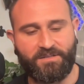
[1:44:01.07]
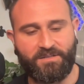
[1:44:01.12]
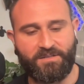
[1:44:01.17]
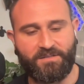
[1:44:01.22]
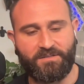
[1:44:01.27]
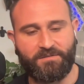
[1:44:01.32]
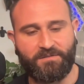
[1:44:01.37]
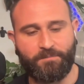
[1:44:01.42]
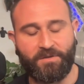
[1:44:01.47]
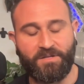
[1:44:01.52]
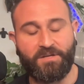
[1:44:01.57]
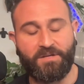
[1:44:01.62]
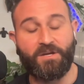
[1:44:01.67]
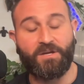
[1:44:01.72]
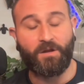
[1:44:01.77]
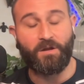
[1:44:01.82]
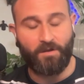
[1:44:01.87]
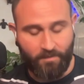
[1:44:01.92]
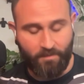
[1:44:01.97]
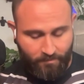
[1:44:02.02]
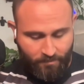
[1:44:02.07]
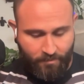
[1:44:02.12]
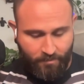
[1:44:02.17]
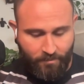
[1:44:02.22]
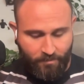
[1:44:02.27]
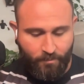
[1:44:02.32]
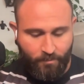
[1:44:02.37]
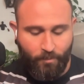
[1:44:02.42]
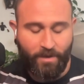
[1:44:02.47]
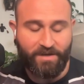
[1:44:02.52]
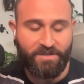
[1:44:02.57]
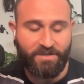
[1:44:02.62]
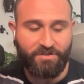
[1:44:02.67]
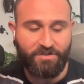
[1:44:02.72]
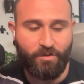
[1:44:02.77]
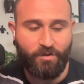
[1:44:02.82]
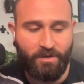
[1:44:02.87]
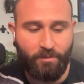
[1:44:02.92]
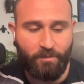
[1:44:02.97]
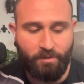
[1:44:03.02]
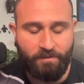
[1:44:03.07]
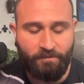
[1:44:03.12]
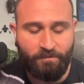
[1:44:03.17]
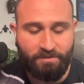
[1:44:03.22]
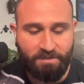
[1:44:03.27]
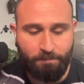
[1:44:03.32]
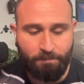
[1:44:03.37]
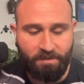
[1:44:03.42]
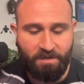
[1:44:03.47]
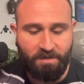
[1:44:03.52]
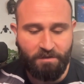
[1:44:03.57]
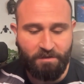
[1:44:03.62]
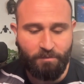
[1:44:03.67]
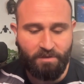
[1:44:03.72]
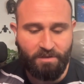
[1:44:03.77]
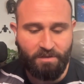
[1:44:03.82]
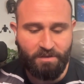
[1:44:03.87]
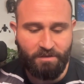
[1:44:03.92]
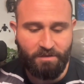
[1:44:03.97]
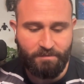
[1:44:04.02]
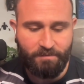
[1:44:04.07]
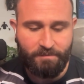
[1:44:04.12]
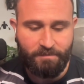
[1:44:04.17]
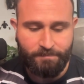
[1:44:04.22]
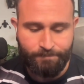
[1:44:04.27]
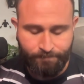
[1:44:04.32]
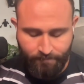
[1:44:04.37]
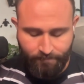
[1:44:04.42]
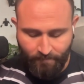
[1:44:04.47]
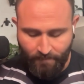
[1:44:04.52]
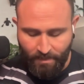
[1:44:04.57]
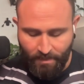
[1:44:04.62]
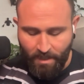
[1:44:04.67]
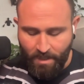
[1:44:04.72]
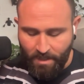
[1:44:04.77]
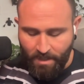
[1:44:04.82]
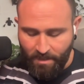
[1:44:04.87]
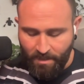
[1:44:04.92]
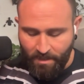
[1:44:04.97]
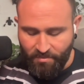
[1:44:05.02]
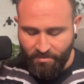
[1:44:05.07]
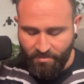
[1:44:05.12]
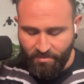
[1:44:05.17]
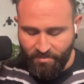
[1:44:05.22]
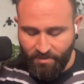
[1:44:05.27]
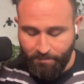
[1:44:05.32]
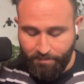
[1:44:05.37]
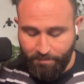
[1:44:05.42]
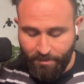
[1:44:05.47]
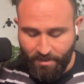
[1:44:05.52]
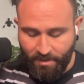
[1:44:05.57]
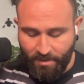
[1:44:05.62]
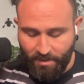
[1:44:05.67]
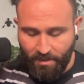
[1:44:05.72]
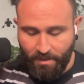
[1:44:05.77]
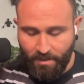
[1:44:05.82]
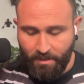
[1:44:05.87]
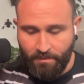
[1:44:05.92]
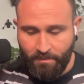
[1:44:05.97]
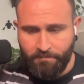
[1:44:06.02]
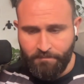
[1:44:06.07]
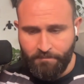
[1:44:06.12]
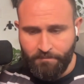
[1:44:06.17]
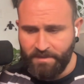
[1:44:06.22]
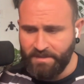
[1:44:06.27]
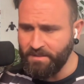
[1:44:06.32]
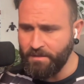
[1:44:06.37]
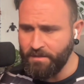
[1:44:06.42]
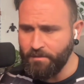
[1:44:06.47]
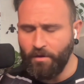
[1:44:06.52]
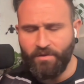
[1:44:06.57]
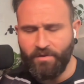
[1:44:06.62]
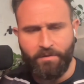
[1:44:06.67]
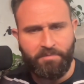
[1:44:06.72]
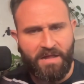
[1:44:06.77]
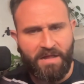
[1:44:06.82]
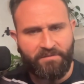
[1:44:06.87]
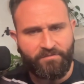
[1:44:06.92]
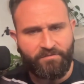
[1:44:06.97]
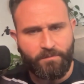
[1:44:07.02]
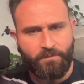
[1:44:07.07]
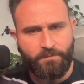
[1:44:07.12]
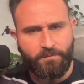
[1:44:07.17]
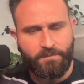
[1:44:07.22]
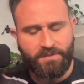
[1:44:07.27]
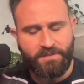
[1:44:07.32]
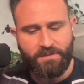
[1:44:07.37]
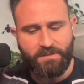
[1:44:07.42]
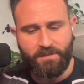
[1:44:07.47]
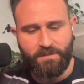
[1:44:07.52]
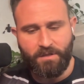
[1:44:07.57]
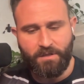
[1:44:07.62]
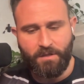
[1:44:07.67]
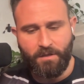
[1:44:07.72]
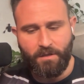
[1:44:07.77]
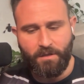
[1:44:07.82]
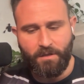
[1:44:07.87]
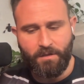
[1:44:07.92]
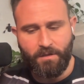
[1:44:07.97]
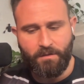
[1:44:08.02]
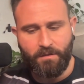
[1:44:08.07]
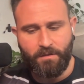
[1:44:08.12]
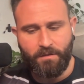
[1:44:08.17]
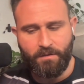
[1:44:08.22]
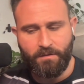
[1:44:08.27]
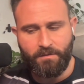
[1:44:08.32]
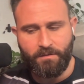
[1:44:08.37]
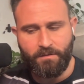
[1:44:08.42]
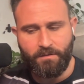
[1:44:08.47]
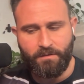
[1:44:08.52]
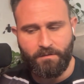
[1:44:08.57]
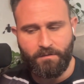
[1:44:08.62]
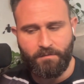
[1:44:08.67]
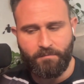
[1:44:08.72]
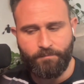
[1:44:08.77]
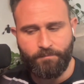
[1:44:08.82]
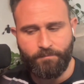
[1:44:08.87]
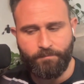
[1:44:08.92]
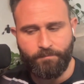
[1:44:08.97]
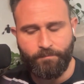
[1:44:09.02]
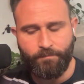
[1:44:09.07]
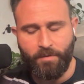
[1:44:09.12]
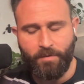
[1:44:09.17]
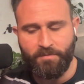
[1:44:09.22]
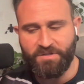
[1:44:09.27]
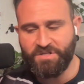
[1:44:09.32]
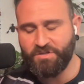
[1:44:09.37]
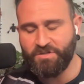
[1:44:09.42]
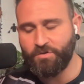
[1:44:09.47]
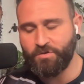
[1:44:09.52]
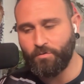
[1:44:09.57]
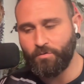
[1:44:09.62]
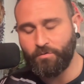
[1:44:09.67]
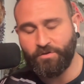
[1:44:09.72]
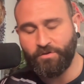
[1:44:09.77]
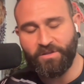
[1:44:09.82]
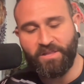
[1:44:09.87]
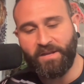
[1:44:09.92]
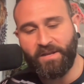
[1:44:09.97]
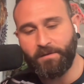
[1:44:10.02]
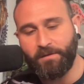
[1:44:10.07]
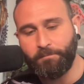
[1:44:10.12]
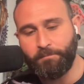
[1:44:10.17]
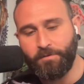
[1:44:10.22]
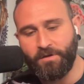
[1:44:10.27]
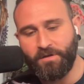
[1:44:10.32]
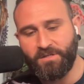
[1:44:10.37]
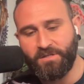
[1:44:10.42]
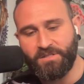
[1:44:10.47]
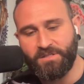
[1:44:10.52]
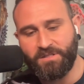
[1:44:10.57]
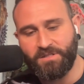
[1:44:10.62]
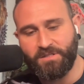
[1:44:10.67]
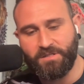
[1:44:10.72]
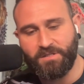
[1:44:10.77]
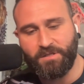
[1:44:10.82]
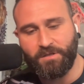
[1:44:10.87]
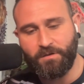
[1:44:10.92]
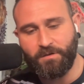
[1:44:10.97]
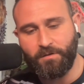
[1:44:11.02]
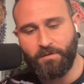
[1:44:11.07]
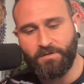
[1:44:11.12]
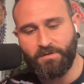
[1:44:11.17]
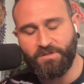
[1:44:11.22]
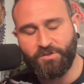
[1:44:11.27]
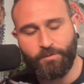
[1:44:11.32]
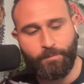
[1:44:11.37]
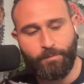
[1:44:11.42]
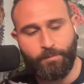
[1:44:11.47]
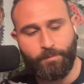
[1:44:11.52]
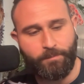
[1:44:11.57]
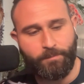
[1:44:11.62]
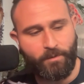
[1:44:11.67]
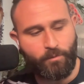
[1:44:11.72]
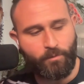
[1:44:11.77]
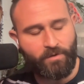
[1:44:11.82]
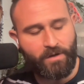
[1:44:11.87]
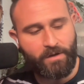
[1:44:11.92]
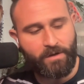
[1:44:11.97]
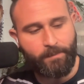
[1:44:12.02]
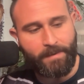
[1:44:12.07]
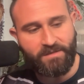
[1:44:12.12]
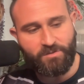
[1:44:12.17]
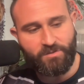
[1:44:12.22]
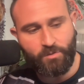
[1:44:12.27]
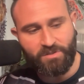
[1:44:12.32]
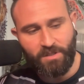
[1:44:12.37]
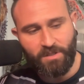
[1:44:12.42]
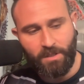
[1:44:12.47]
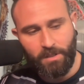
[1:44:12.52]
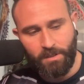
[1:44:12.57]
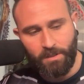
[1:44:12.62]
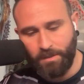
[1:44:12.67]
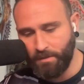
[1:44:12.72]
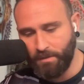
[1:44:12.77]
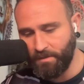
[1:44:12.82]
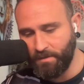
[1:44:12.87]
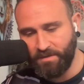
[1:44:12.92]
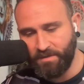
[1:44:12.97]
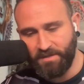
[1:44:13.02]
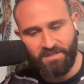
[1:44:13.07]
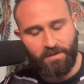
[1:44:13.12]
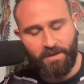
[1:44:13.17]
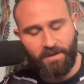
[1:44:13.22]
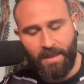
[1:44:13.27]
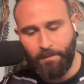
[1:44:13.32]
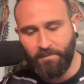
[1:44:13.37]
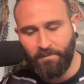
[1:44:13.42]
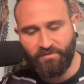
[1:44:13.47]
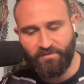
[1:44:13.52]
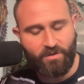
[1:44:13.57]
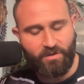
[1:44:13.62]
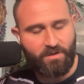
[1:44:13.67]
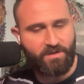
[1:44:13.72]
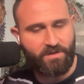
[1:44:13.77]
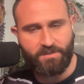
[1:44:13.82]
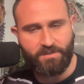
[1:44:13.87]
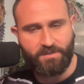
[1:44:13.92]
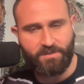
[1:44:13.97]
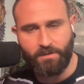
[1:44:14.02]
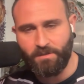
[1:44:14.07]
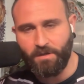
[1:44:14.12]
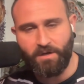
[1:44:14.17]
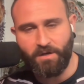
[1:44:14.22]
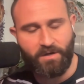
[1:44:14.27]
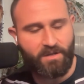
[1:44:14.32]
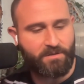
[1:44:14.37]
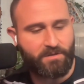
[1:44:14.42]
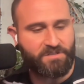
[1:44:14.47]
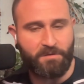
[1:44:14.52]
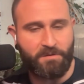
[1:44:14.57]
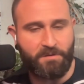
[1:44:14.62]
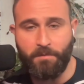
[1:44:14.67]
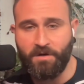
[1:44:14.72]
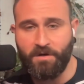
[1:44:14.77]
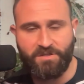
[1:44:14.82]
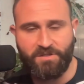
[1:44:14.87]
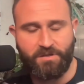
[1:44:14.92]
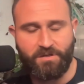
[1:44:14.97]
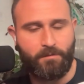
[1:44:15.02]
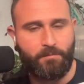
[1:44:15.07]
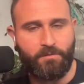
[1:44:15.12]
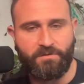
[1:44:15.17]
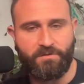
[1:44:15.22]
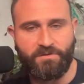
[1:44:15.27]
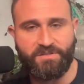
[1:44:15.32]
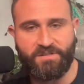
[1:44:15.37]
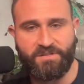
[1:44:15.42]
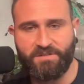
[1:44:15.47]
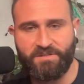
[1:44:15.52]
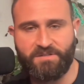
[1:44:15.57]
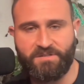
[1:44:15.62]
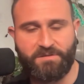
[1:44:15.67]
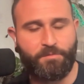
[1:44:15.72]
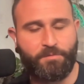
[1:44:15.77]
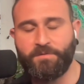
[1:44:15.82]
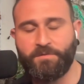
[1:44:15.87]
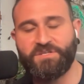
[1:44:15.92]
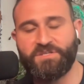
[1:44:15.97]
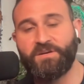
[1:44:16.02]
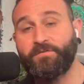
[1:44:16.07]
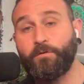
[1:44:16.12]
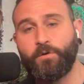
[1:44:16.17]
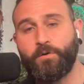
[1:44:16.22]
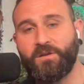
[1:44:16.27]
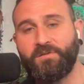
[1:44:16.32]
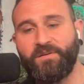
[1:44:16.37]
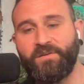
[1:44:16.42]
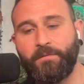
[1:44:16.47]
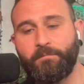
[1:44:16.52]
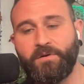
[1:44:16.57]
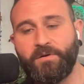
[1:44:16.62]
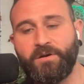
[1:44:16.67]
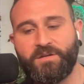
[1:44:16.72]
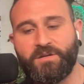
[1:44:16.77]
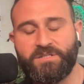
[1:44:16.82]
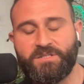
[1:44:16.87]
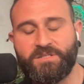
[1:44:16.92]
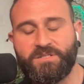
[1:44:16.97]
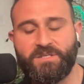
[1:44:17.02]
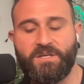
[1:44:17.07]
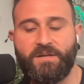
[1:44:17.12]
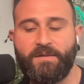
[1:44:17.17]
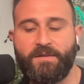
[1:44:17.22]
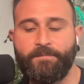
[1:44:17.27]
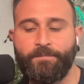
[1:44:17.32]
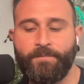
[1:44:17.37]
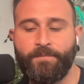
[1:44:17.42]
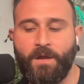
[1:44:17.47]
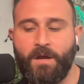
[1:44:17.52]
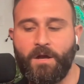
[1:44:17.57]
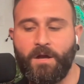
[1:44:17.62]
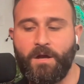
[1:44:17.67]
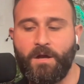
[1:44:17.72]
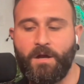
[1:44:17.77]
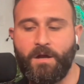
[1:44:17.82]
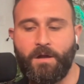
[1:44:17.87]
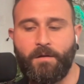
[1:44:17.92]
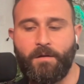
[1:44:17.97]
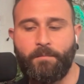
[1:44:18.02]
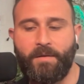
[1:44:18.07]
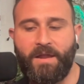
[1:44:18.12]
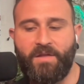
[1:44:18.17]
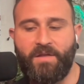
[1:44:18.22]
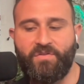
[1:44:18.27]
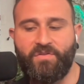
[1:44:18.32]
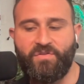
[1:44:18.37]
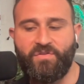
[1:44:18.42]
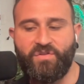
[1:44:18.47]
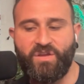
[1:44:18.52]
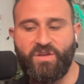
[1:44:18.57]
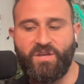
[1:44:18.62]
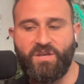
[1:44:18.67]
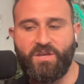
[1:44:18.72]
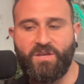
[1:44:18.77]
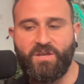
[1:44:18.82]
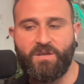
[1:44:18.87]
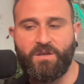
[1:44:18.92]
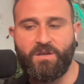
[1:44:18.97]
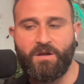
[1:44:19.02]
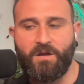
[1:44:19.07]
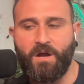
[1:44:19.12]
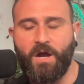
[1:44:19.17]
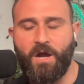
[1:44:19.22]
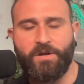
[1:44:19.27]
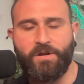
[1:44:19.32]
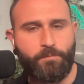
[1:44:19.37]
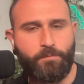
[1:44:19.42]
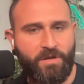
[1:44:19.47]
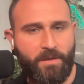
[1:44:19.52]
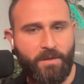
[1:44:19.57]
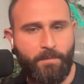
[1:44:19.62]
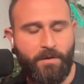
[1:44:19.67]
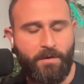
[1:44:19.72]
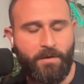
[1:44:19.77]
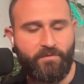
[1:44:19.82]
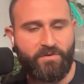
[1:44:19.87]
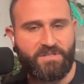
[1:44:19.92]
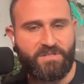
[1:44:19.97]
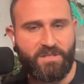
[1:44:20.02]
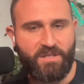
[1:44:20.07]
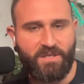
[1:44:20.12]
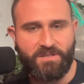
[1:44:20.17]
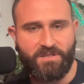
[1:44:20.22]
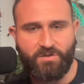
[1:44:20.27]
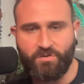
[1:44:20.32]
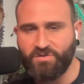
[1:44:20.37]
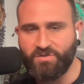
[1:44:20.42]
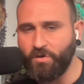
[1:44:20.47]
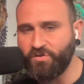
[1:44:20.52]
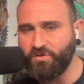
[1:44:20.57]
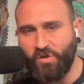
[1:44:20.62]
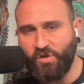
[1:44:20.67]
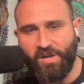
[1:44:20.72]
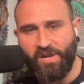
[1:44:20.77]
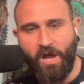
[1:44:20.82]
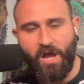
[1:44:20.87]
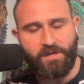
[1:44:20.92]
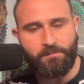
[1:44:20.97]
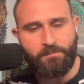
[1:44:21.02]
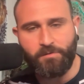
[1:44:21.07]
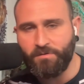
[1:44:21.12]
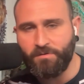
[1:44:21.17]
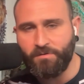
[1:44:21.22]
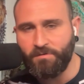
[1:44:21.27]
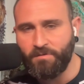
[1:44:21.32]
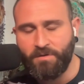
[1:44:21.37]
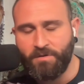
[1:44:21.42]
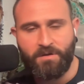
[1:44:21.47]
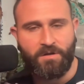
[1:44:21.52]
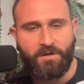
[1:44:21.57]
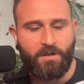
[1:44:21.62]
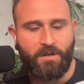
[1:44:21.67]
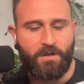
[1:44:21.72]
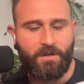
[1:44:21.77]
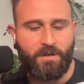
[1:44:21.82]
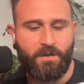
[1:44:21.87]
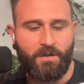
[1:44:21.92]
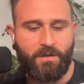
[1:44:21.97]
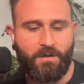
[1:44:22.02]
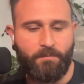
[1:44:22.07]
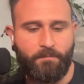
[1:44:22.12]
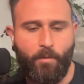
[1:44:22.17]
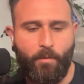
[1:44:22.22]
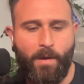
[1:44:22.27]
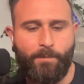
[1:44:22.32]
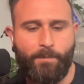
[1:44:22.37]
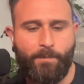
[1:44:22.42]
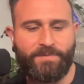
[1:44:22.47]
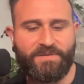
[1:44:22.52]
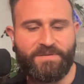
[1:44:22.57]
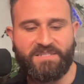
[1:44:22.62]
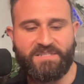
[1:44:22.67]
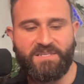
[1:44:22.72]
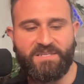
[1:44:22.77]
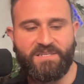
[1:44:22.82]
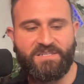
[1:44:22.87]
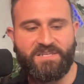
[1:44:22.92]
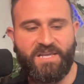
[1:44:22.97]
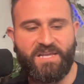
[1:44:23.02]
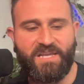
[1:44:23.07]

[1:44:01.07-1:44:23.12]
it's, it's been quite a joy and wonderful to be here with you the book um, is on all the platforms uh, published north atlantic books you know distributed penguin random house so it's on it's on amazon it's on target it's on barnes and nobles it's pretty much everywhere you can find books um, and the uh, audiobook came out recently so it's also on audible uh, my website's